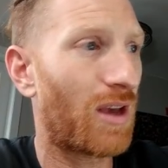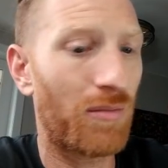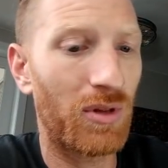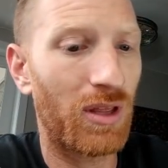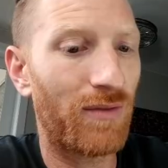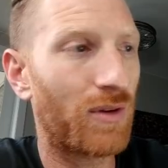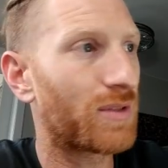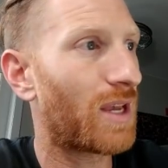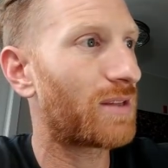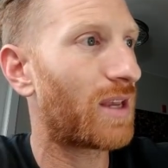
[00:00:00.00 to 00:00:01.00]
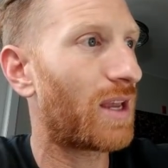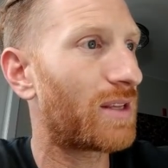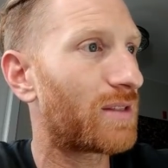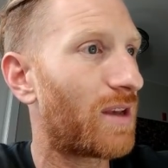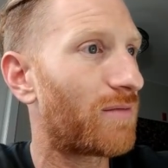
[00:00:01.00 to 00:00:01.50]
I believe it was at
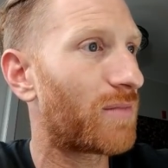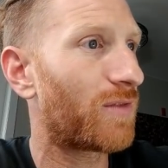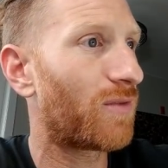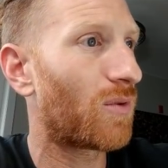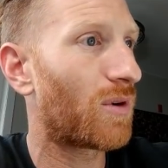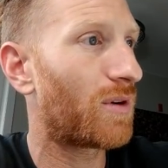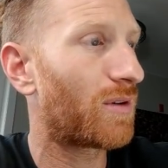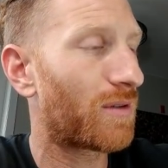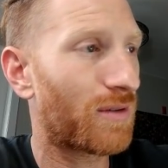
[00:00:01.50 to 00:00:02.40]
87 before.